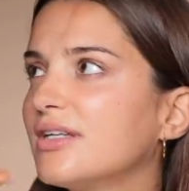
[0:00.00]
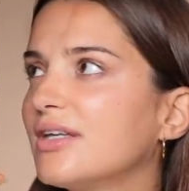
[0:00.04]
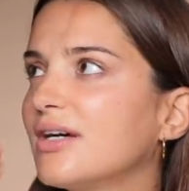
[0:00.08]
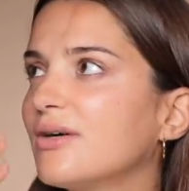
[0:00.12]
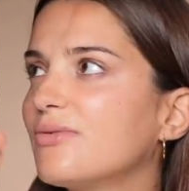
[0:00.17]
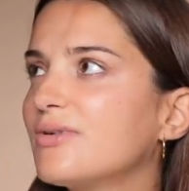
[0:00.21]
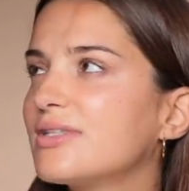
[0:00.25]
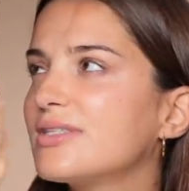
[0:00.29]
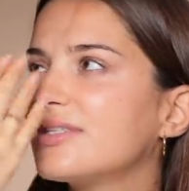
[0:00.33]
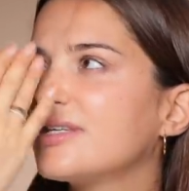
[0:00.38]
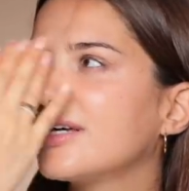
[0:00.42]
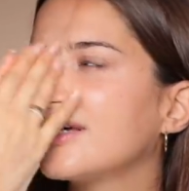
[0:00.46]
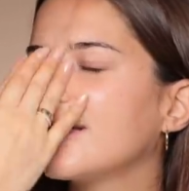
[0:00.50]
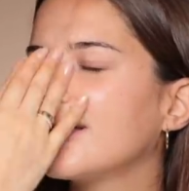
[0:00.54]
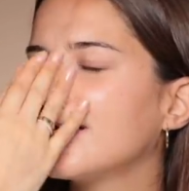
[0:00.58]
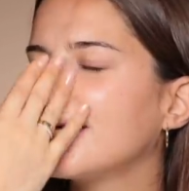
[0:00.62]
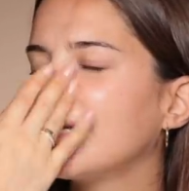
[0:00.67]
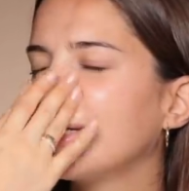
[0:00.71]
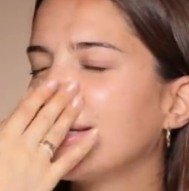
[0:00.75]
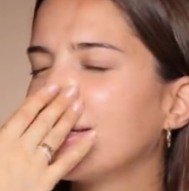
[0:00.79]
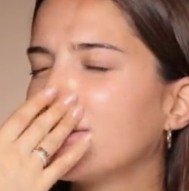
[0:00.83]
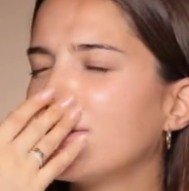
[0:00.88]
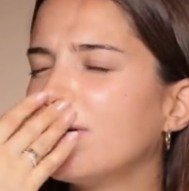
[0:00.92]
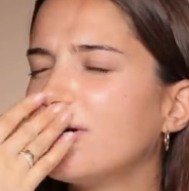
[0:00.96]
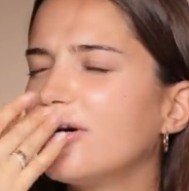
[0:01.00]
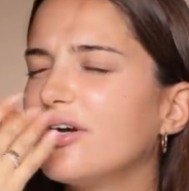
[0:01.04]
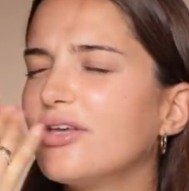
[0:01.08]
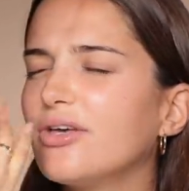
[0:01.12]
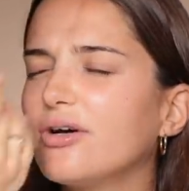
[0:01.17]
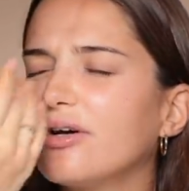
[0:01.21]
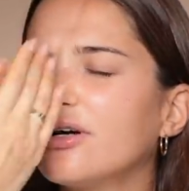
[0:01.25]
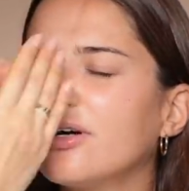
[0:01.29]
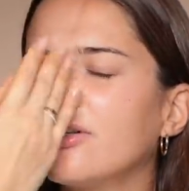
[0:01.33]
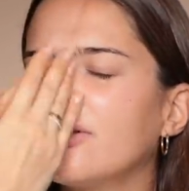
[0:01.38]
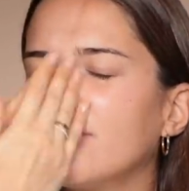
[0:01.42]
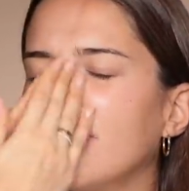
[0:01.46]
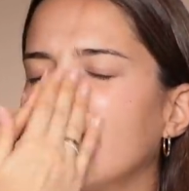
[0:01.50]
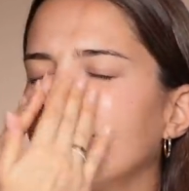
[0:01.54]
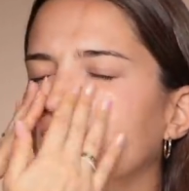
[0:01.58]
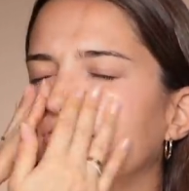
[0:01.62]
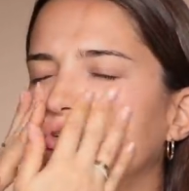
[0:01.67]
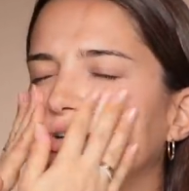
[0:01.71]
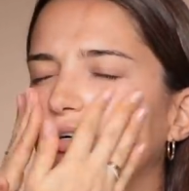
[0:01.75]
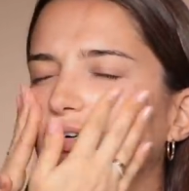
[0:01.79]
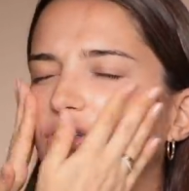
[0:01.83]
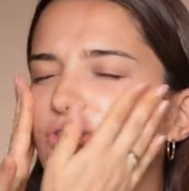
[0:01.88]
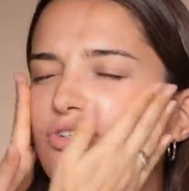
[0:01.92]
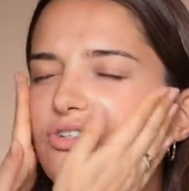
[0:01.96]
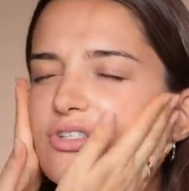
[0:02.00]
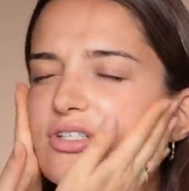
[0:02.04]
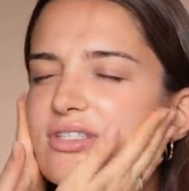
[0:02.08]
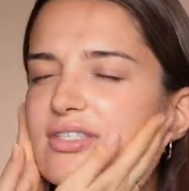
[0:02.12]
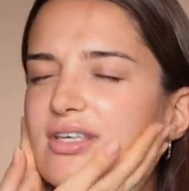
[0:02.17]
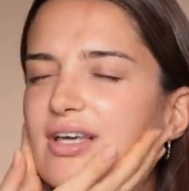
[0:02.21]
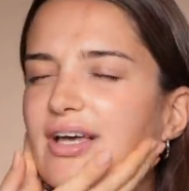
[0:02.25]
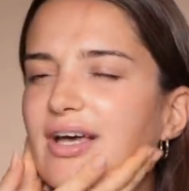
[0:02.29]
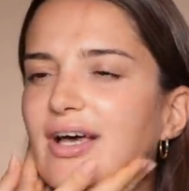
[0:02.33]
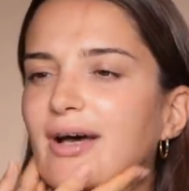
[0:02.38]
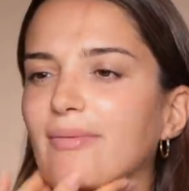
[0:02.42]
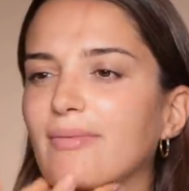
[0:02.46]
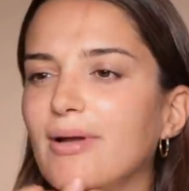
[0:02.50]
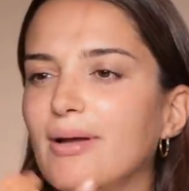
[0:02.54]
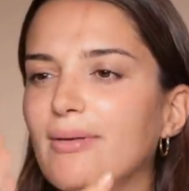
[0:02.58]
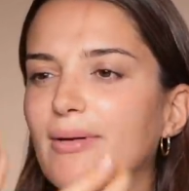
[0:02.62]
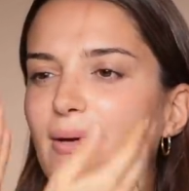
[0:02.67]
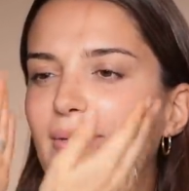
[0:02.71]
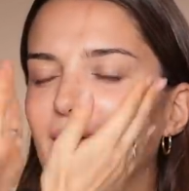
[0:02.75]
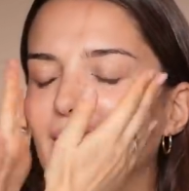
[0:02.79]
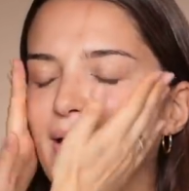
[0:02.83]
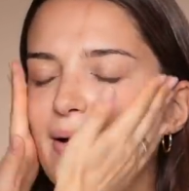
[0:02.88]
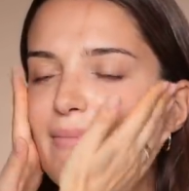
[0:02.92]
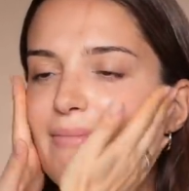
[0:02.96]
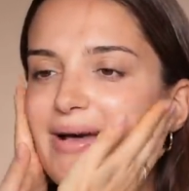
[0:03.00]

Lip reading: Same. I was hearing like, oh, you're going to have gorgeous hair, blah, blah, blah.